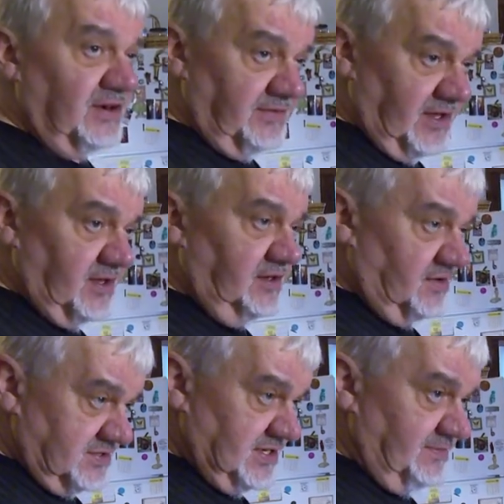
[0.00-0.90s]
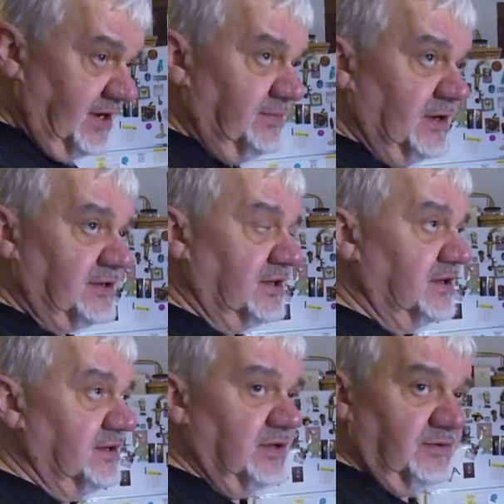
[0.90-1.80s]
the basement became a living uh,
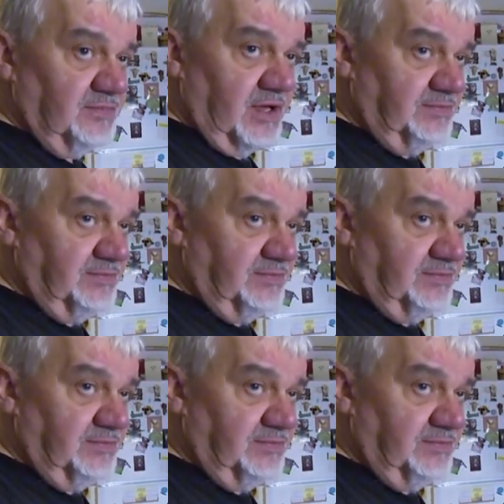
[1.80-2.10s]
space for